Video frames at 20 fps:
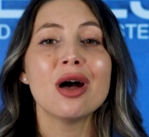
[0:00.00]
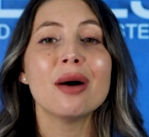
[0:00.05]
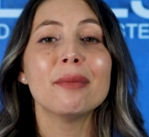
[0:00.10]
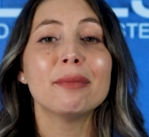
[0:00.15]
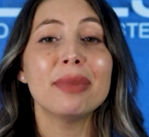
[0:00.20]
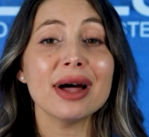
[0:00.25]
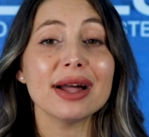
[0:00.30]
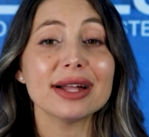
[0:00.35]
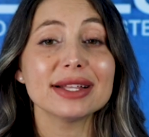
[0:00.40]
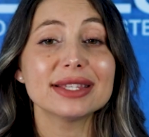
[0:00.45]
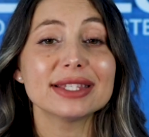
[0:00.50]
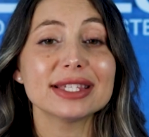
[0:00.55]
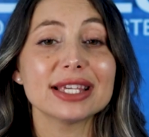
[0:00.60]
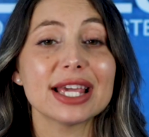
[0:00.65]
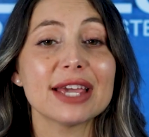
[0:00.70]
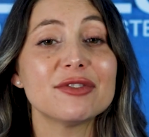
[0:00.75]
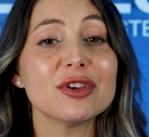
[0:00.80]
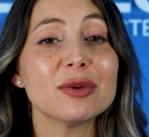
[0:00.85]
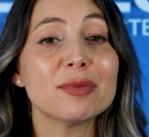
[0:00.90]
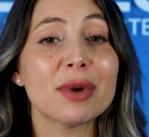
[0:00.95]
But
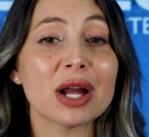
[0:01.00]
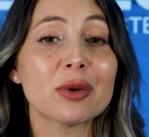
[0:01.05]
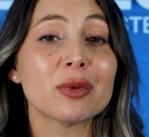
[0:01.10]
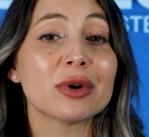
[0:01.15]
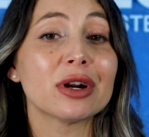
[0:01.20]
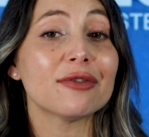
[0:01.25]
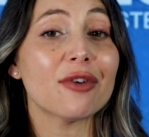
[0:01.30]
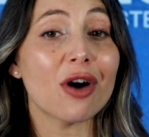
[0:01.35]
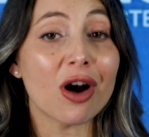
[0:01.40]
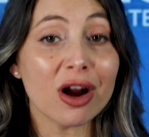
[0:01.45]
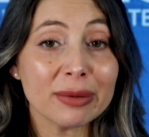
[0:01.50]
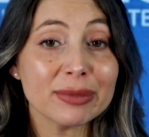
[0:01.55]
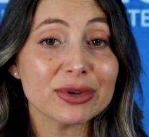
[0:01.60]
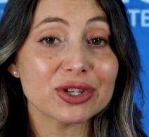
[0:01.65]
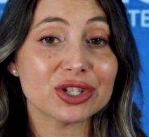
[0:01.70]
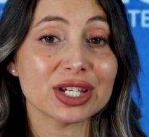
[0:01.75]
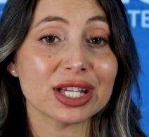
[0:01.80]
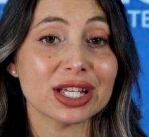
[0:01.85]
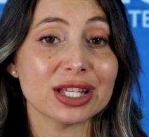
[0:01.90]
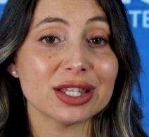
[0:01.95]
if you buy one of our
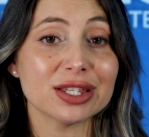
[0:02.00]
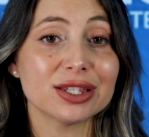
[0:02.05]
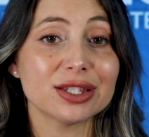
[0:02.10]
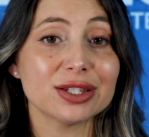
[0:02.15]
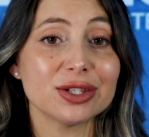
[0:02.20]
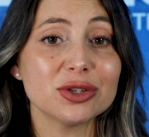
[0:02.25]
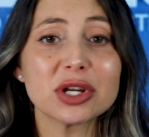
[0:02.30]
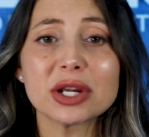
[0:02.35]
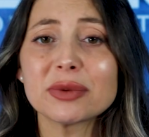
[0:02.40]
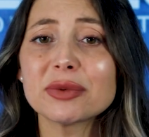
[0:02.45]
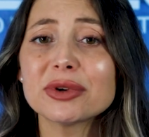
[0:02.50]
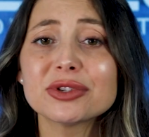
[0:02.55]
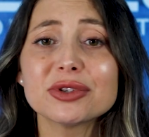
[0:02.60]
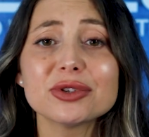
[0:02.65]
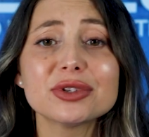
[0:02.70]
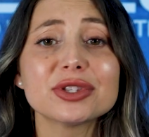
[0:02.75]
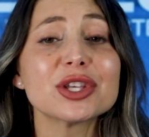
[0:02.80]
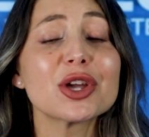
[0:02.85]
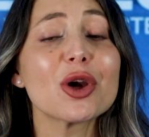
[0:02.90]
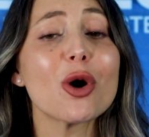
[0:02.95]
machines, you can reduce
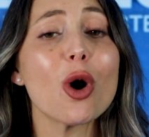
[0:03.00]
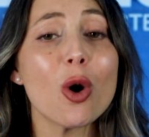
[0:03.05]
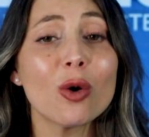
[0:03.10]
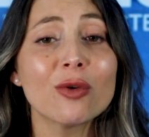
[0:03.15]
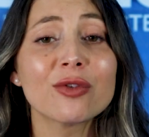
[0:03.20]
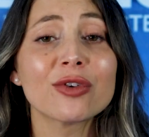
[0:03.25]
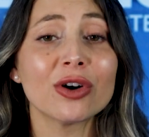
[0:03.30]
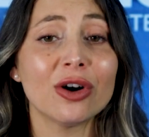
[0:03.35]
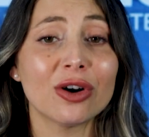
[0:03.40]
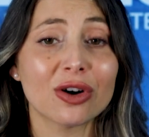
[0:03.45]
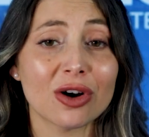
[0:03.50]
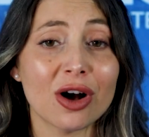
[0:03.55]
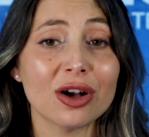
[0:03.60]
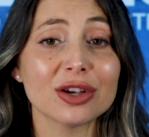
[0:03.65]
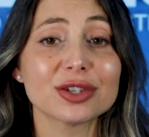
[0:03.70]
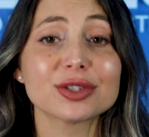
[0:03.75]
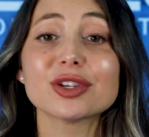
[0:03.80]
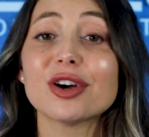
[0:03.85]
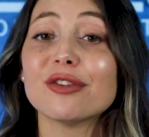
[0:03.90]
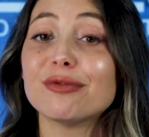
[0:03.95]
the overall
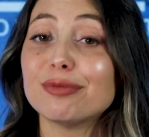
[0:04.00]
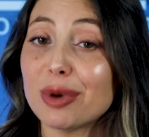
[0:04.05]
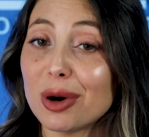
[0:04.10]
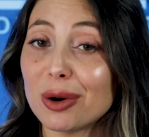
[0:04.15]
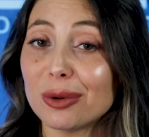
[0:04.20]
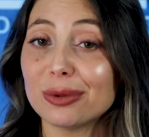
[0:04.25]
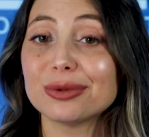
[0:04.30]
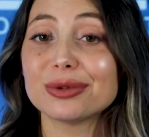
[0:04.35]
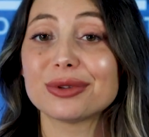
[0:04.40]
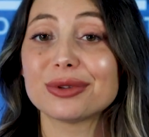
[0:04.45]
cost of both.